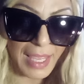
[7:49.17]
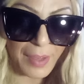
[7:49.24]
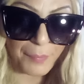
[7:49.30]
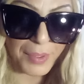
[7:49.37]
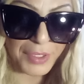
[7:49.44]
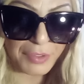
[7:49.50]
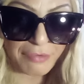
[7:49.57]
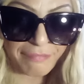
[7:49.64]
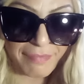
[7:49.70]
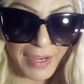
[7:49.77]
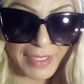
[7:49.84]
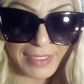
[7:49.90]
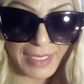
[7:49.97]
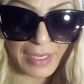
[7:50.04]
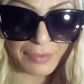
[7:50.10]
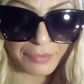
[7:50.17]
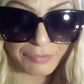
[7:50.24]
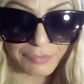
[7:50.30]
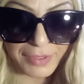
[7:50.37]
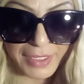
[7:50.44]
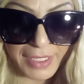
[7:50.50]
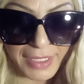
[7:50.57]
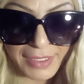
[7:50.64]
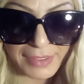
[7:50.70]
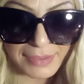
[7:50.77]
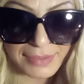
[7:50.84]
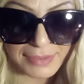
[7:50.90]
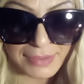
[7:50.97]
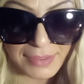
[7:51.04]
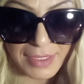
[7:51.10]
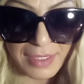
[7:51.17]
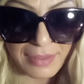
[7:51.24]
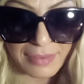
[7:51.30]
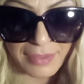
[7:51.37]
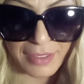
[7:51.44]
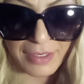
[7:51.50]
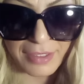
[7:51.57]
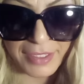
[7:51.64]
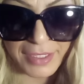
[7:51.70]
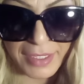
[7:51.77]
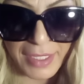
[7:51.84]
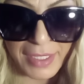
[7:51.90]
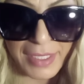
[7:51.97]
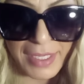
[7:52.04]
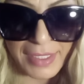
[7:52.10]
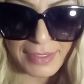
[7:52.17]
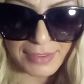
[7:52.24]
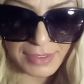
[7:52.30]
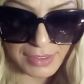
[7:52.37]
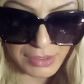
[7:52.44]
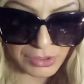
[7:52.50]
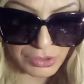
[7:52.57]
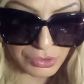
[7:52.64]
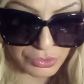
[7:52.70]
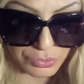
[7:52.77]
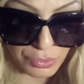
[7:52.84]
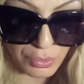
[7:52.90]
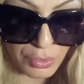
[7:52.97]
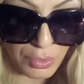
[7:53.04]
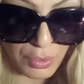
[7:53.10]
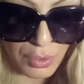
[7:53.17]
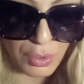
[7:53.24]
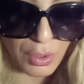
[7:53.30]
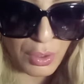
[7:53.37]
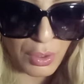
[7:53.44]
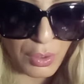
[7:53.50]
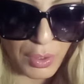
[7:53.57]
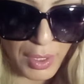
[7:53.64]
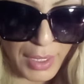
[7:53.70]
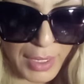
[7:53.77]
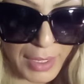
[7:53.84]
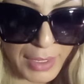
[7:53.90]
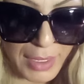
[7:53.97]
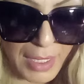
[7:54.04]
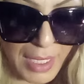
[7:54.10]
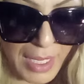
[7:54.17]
And when you find out who it is, they're going to get destroyed.